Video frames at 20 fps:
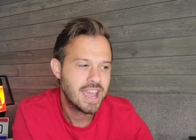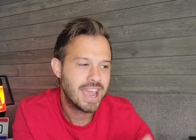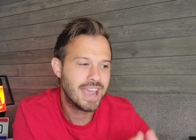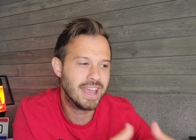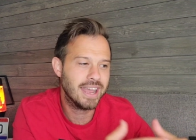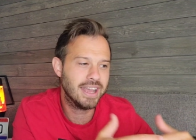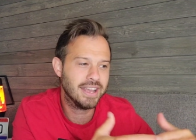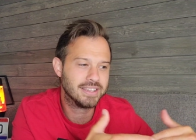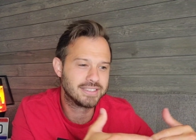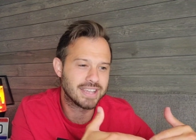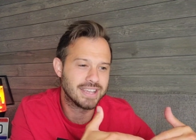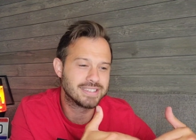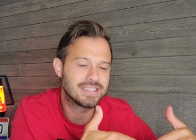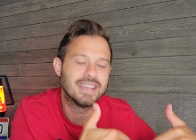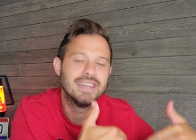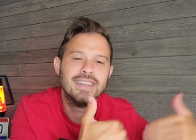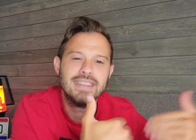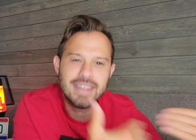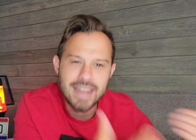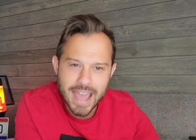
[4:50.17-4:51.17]
as, as
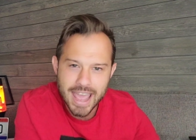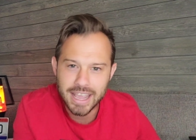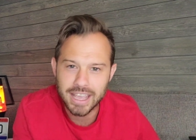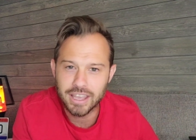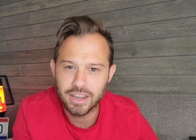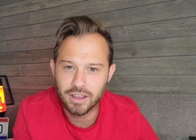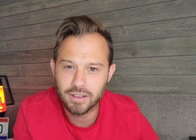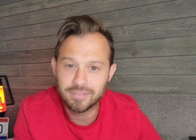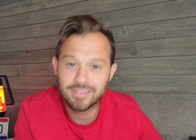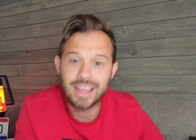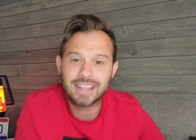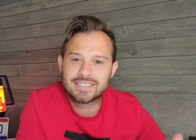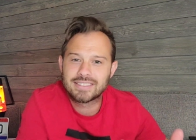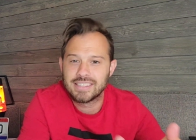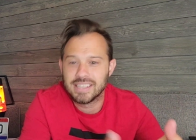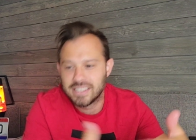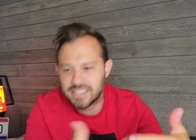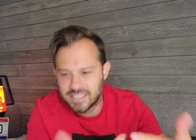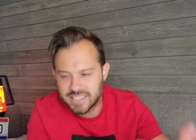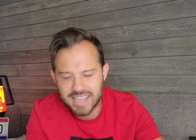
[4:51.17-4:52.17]
a negative, that
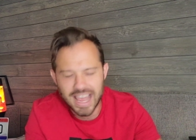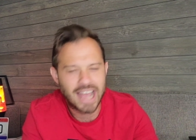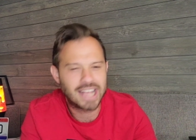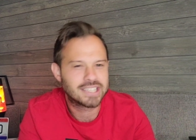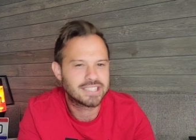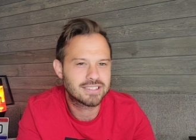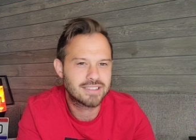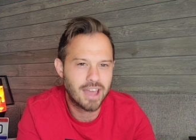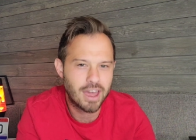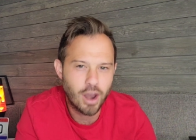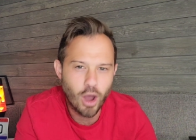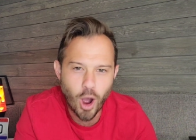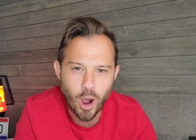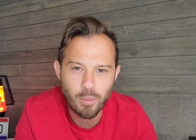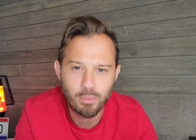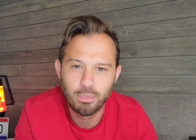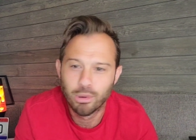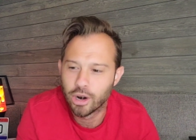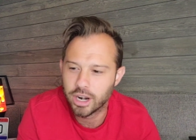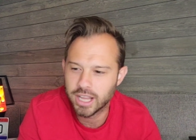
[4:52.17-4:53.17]
success, that
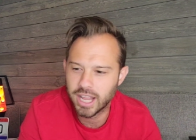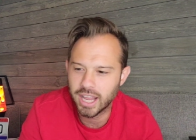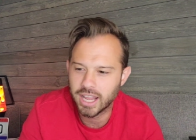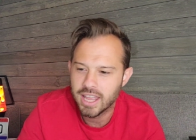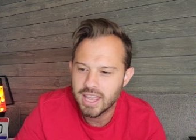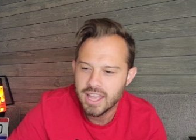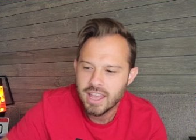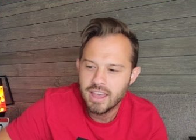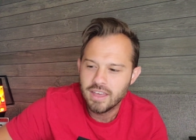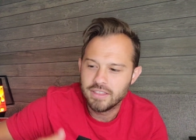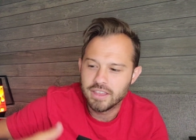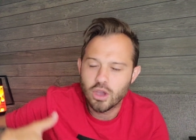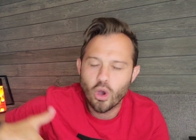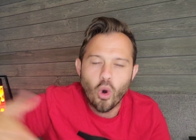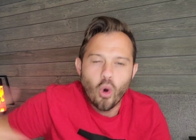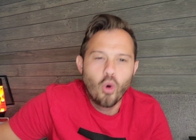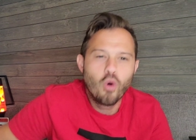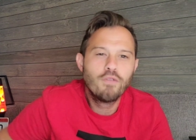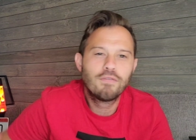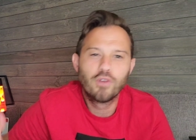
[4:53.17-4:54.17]
upbringing, the
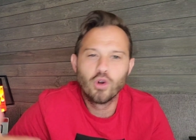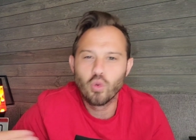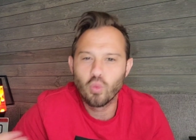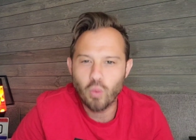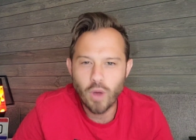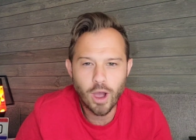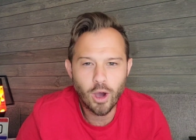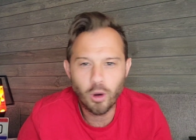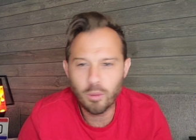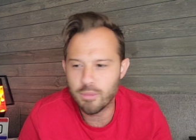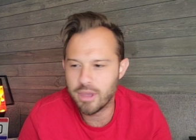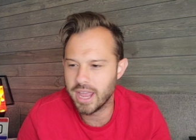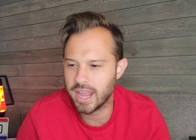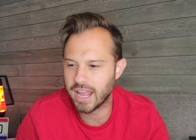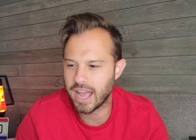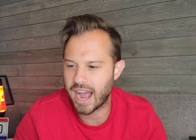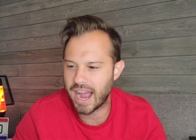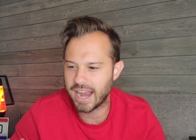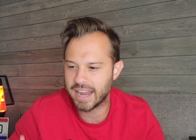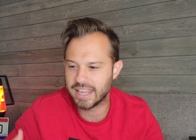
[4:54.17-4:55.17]

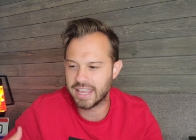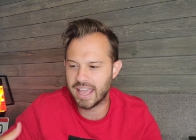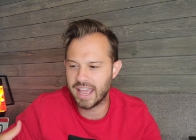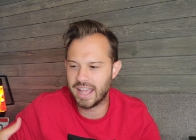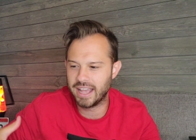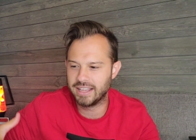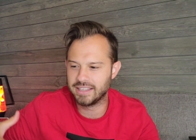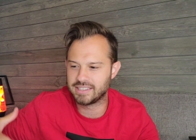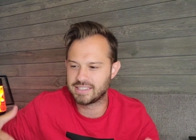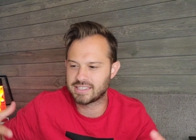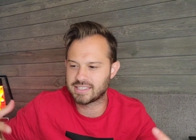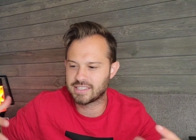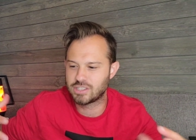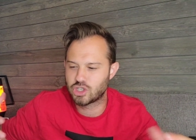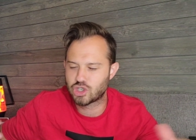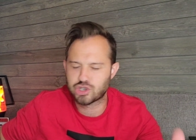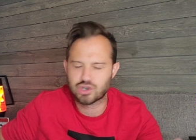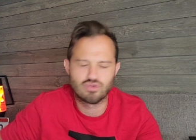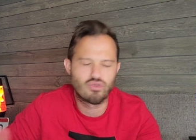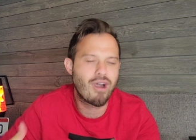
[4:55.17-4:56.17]
overwhelming, I guess,
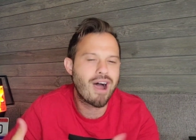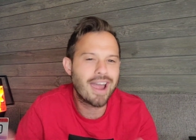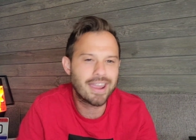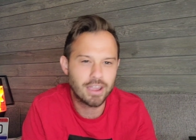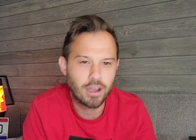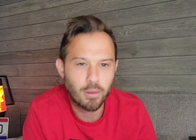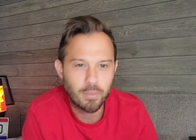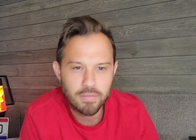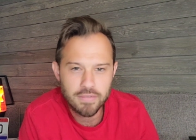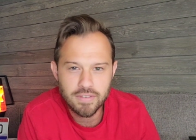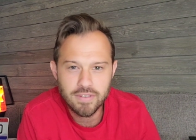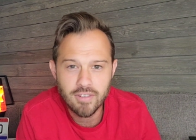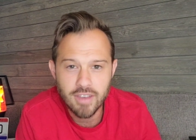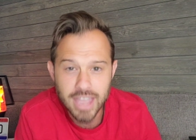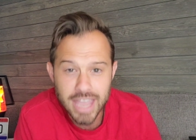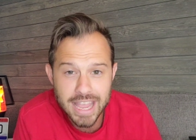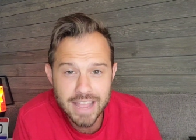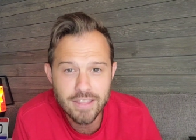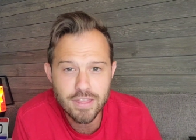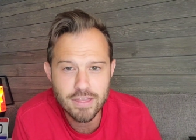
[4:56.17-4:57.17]
triumph
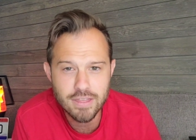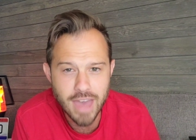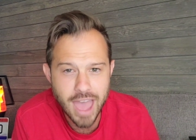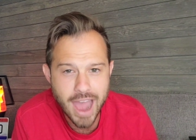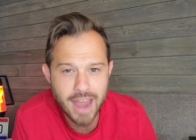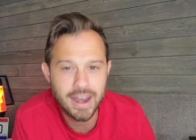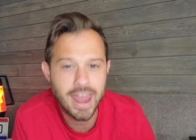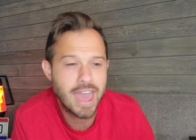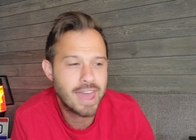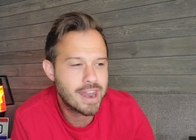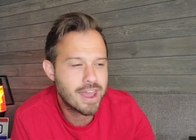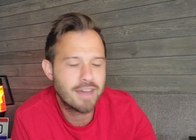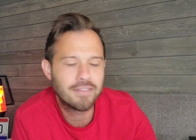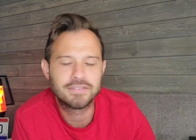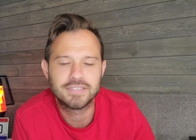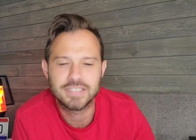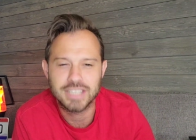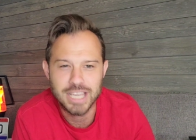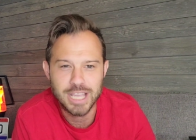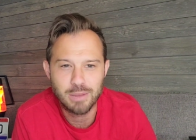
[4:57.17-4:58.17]
in that
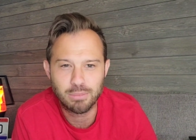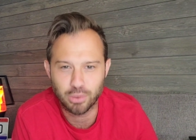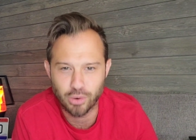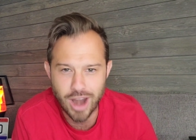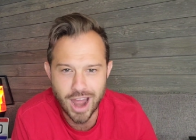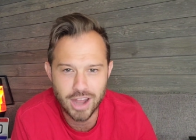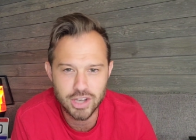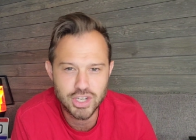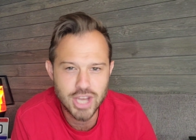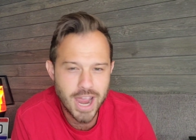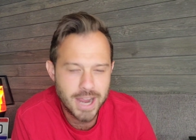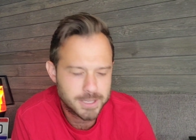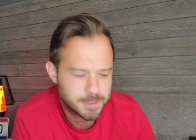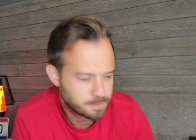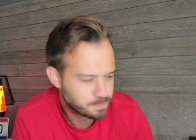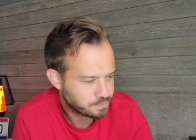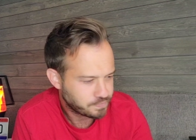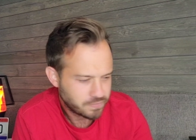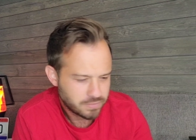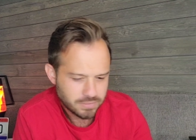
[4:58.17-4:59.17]
NFT project.
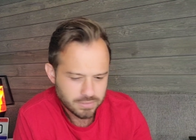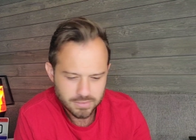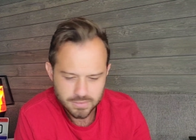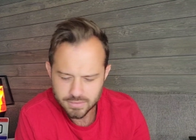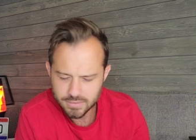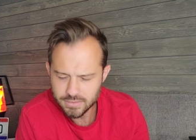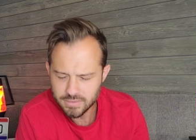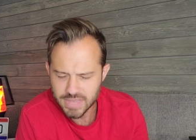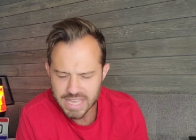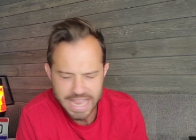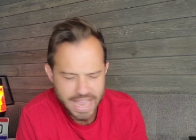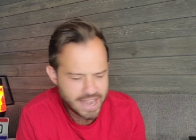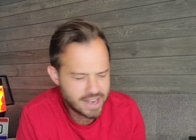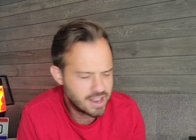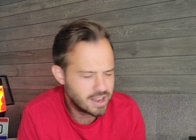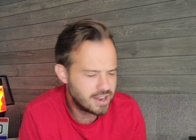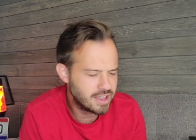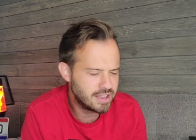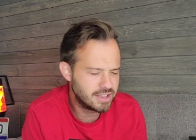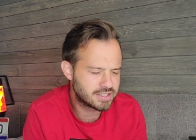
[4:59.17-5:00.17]
And
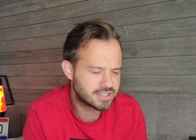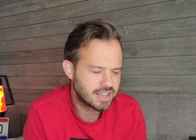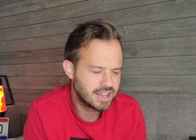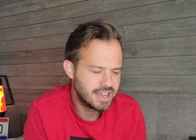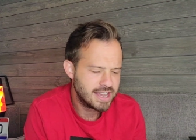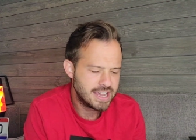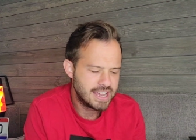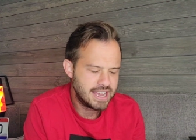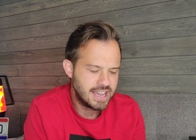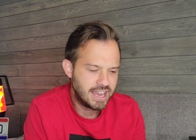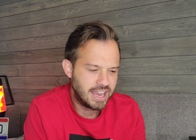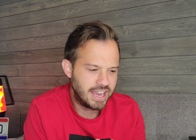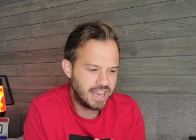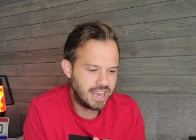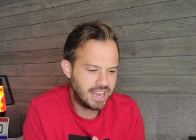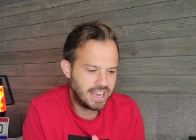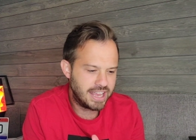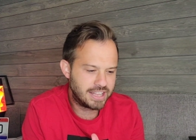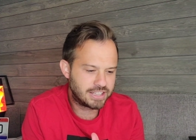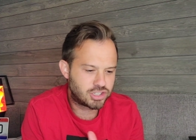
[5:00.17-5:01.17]
it is,
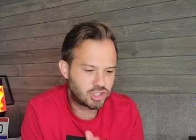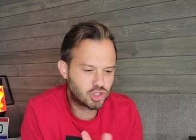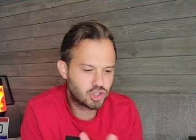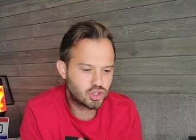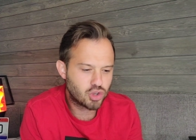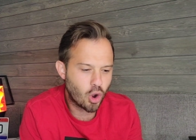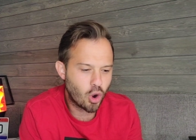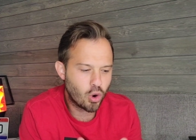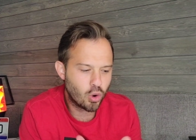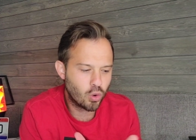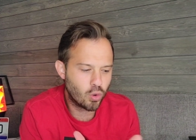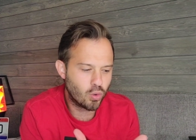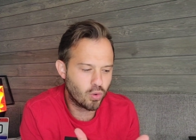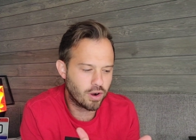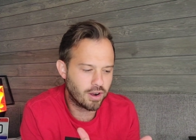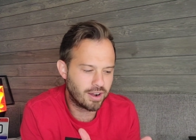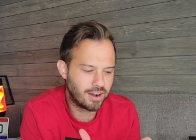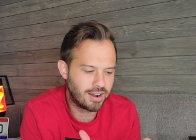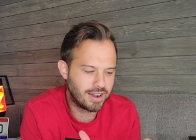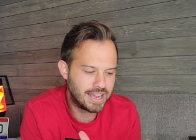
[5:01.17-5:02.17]
it's
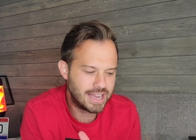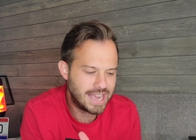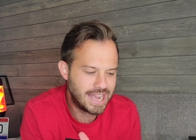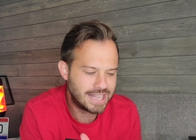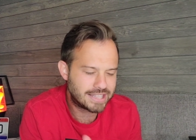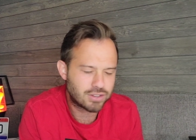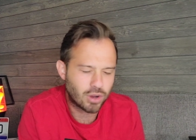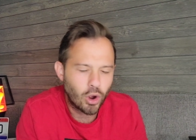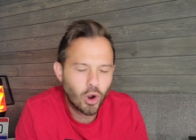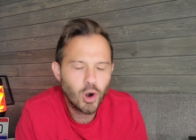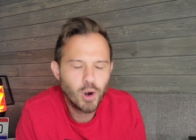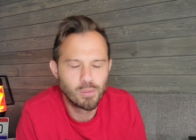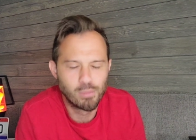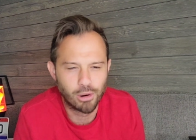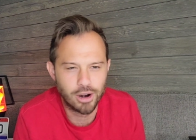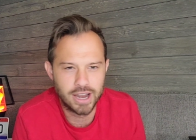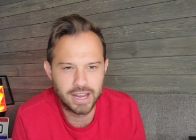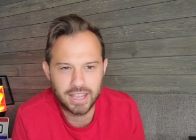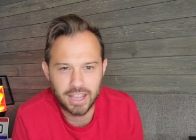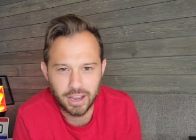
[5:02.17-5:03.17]
so it's
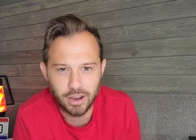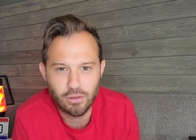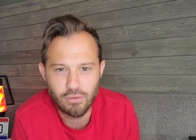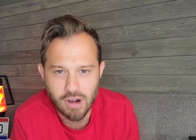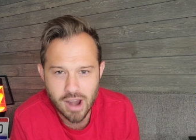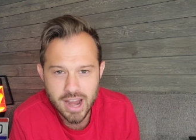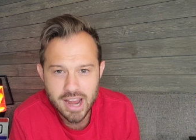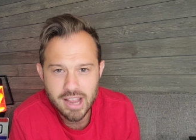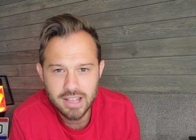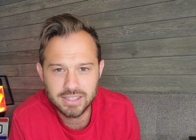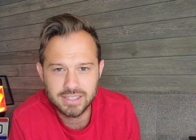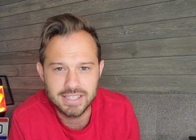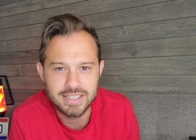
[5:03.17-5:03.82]
heartbreaking, right?